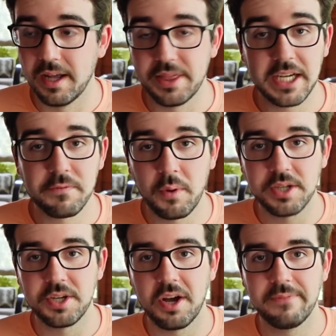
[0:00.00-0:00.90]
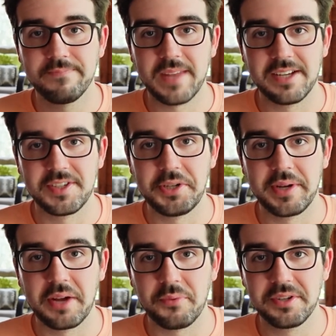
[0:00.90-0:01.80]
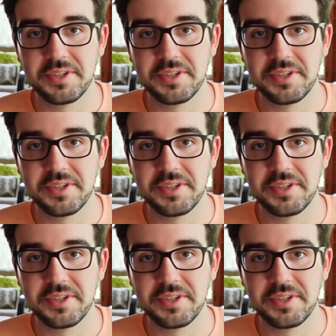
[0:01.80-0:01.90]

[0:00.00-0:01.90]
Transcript: Thanks for watching, y'all. I'll see you again real